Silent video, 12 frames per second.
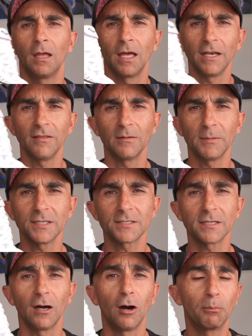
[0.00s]
And in the
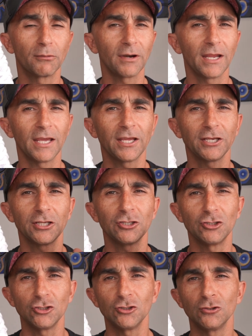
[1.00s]
midsole, brand
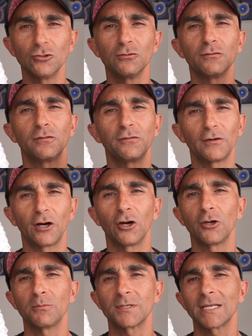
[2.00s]
new
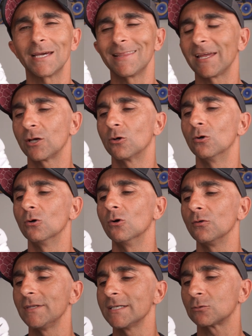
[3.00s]
foam. So they
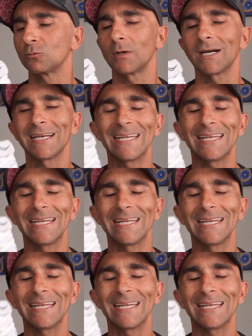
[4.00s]
call this one